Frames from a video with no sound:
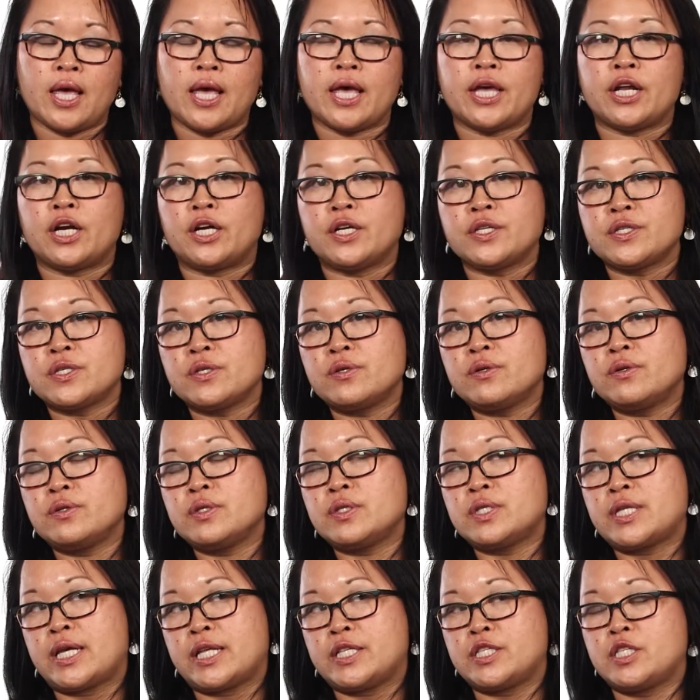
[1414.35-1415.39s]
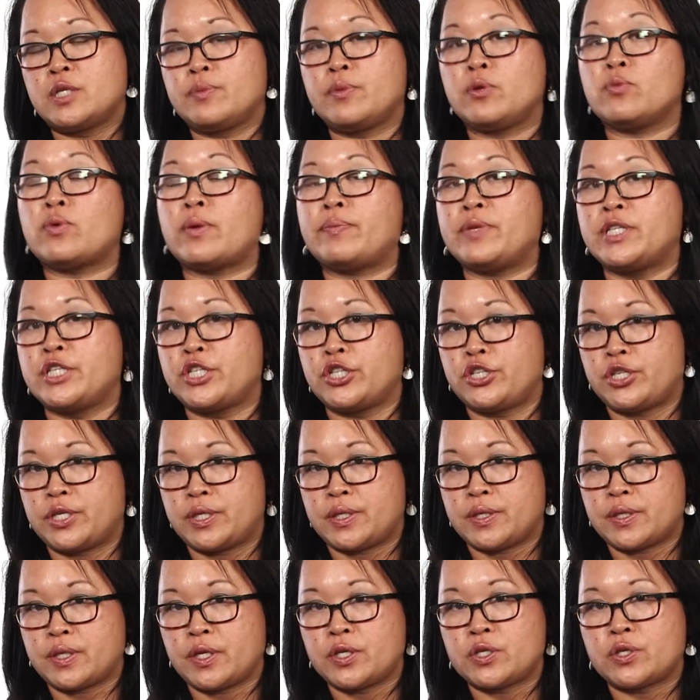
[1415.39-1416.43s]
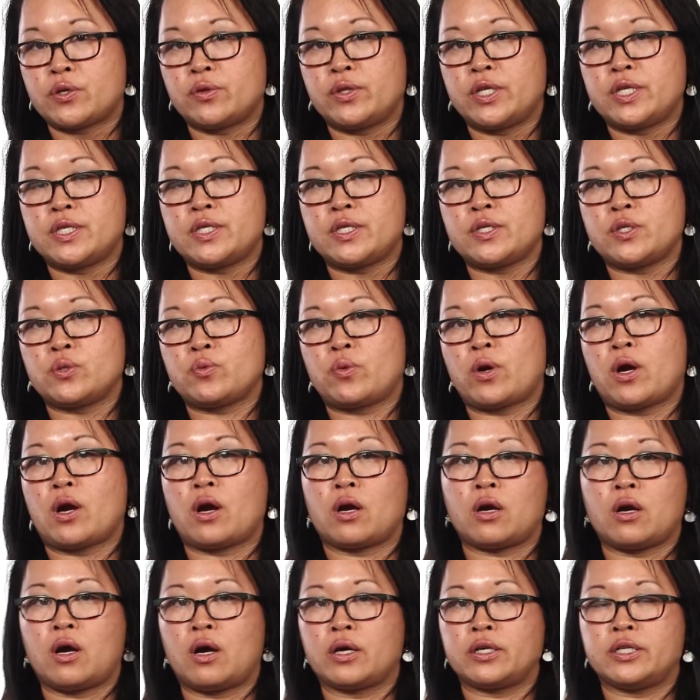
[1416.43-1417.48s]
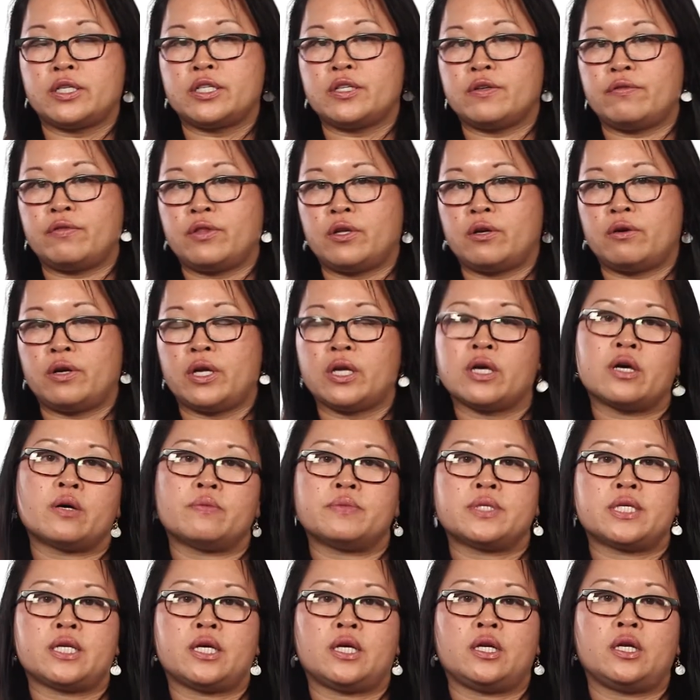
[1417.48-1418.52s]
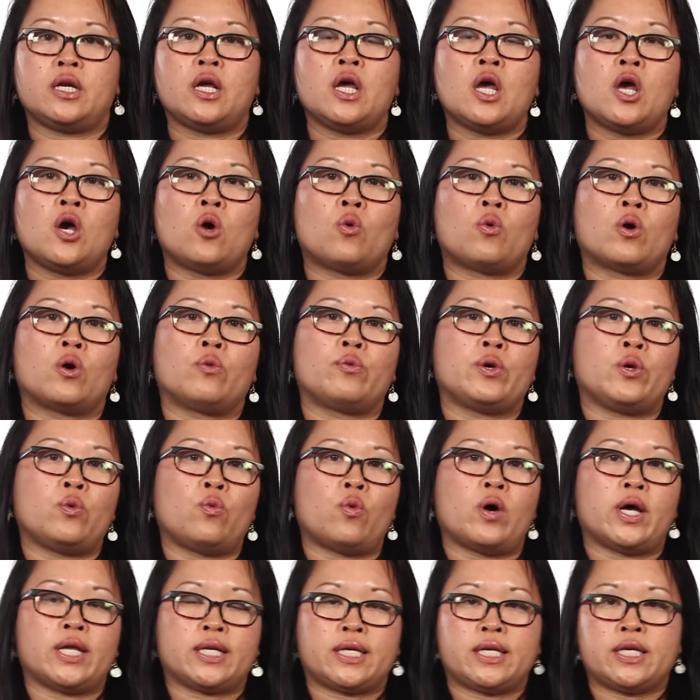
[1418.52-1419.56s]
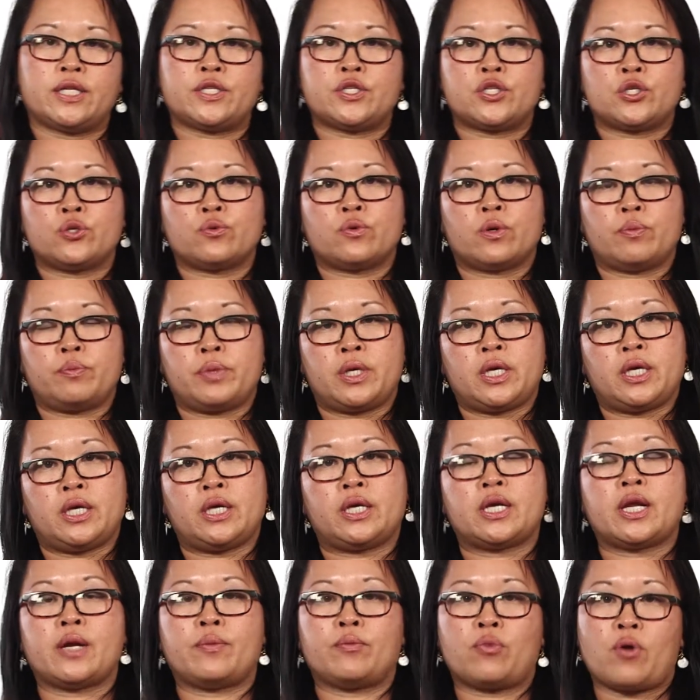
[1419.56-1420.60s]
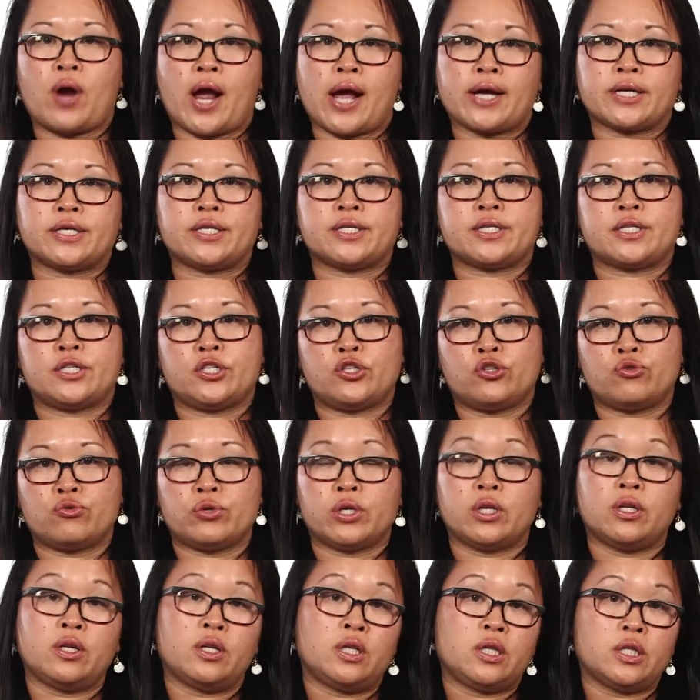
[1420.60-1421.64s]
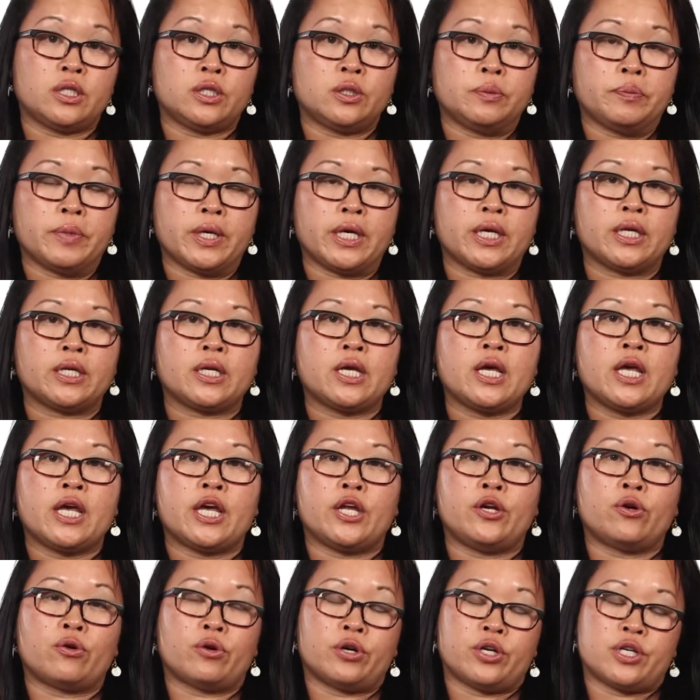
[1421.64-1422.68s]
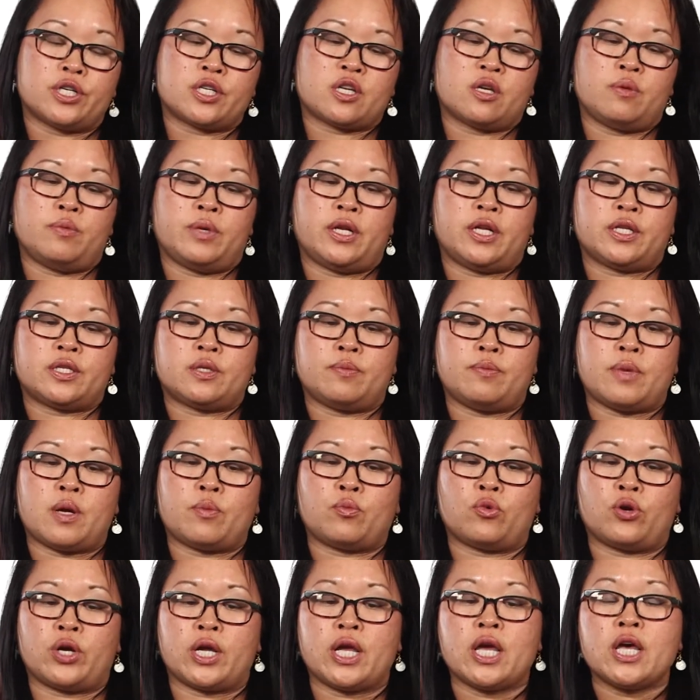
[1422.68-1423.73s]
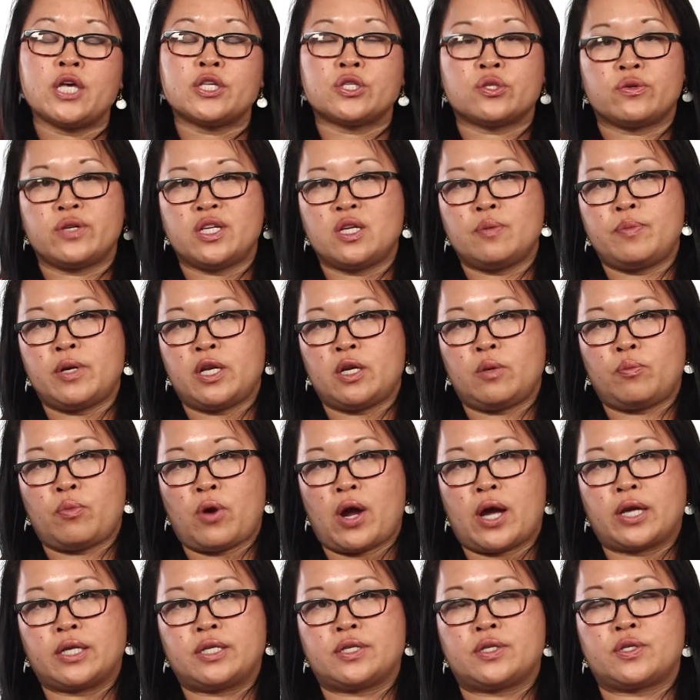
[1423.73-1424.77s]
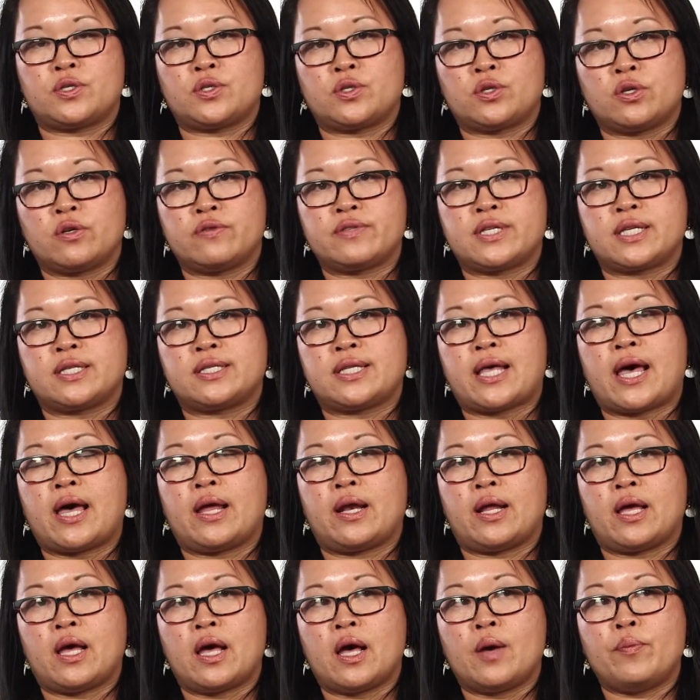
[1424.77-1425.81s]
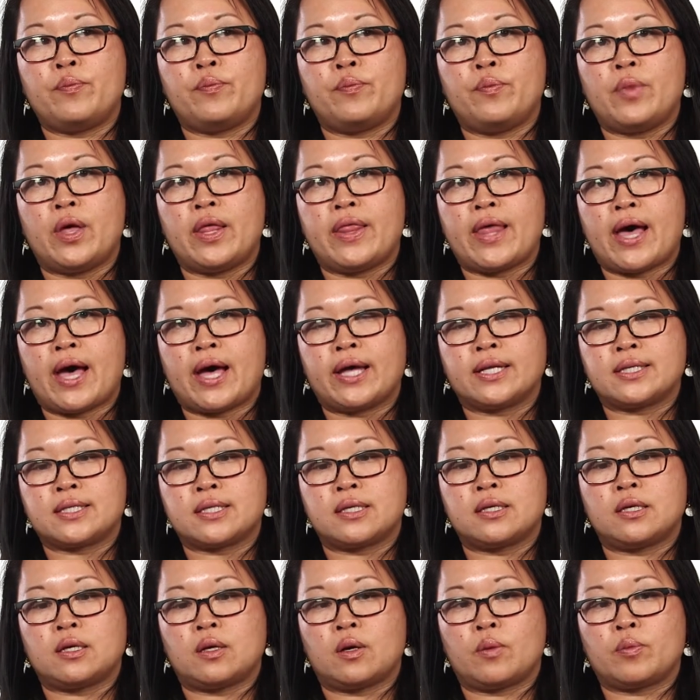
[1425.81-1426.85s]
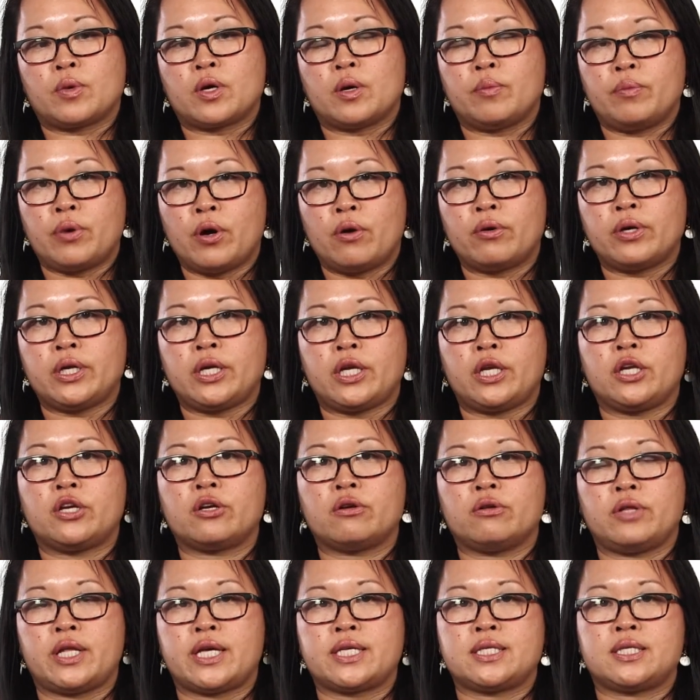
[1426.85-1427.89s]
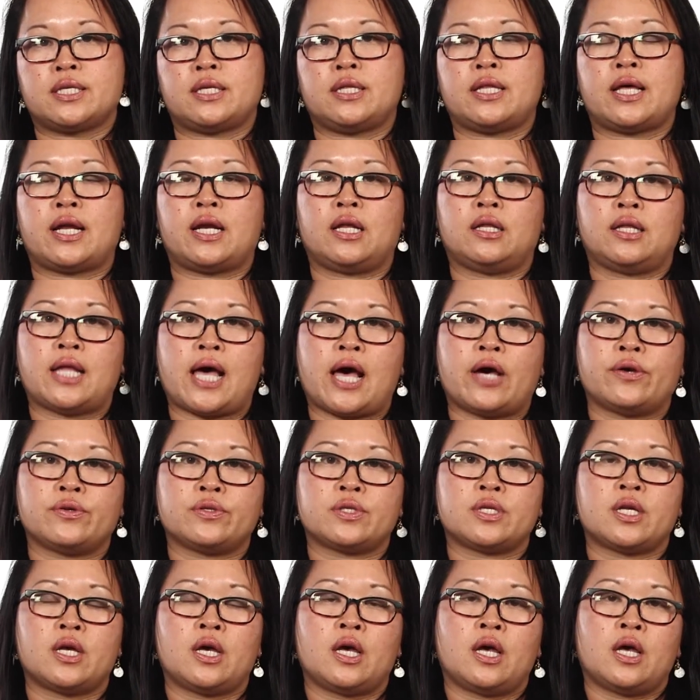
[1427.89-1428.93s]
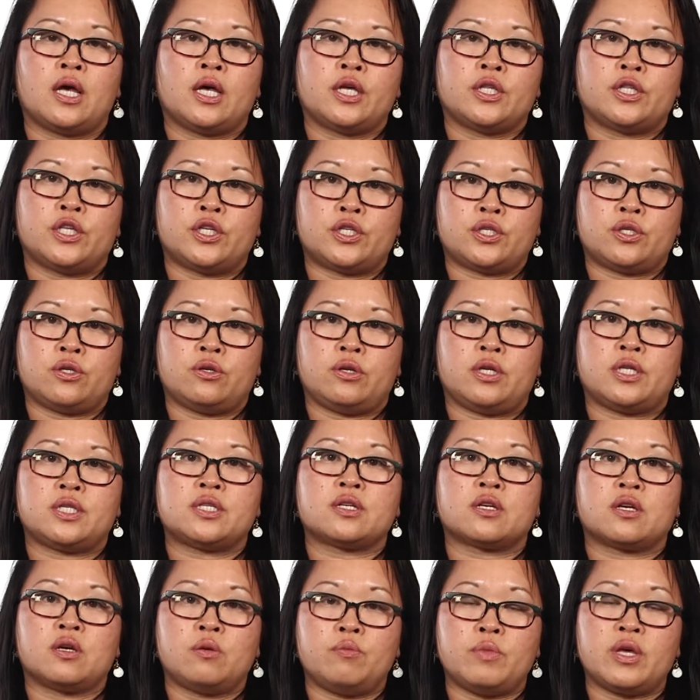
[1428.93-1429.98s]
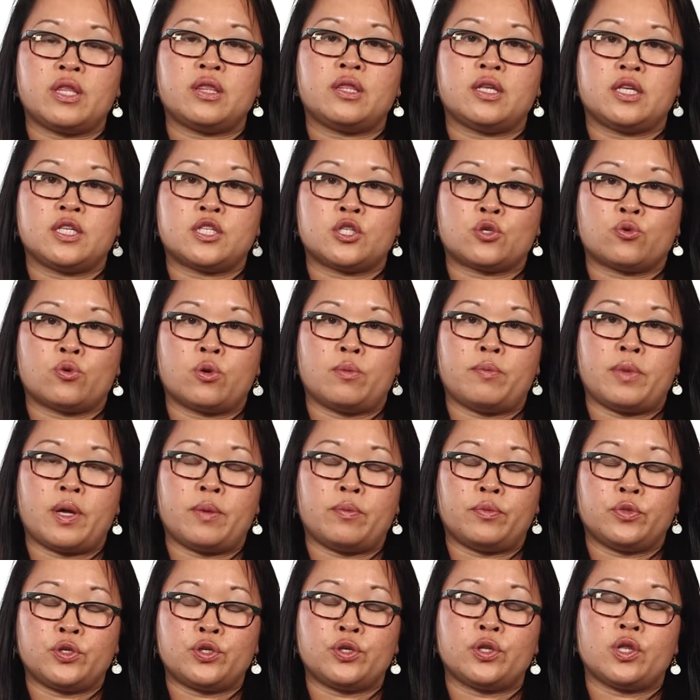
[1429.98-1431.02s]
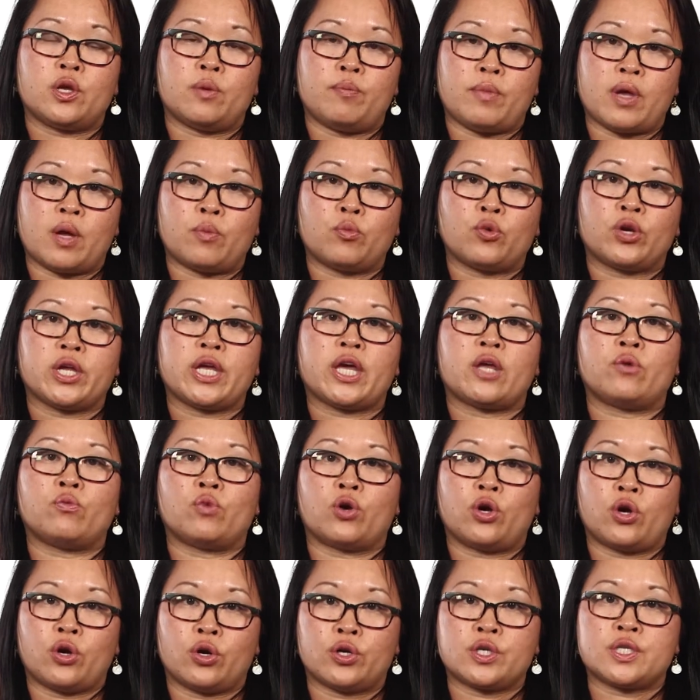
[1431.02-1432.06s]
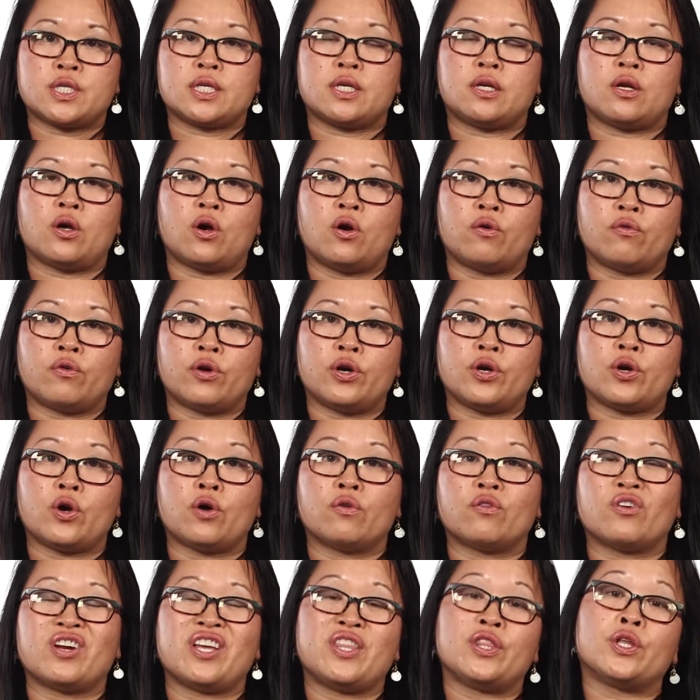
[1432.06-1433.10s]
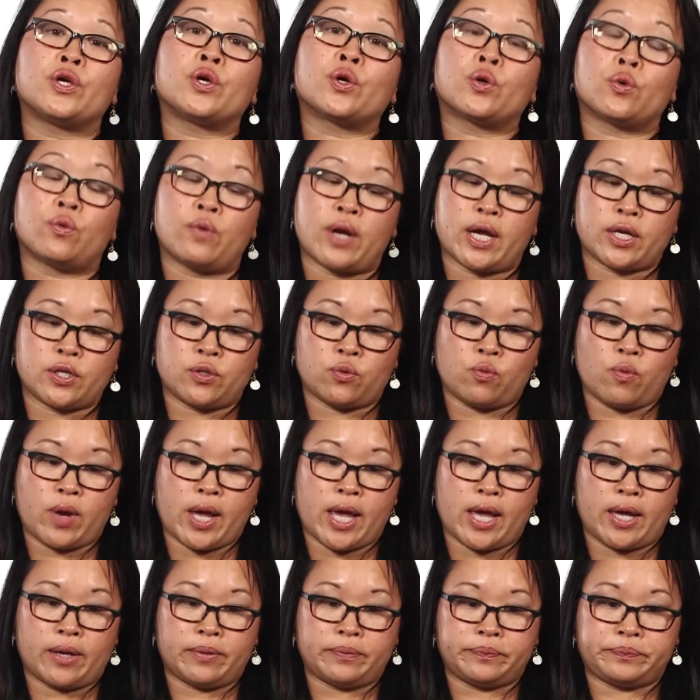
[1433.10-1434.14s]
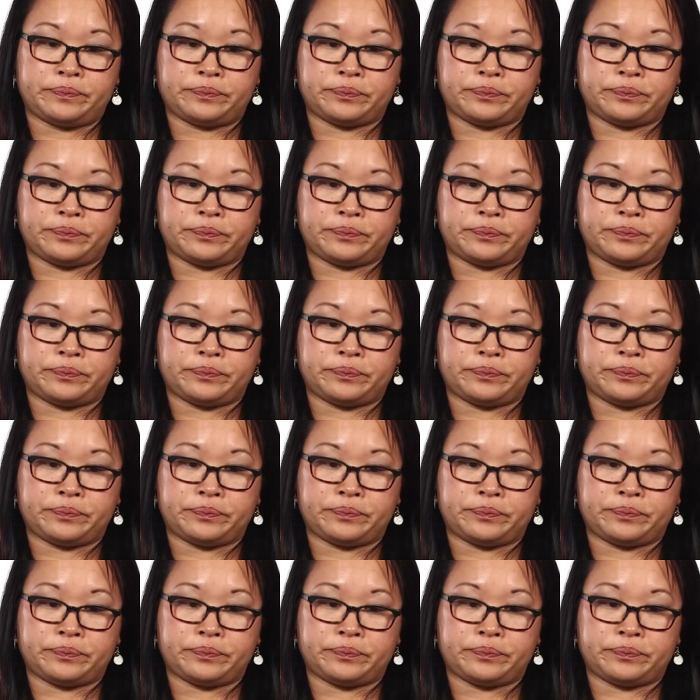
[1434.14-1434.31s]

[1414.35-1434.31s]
It also tends to be repetitious. So this is where our cognitive theory comes in, where we want kids to repeat and practice and drill a little bit in order to commit it to memory. So independent practice serves as that component in your lesson that allows the student to commit things to their memory and rehearse it over and over in the correct way.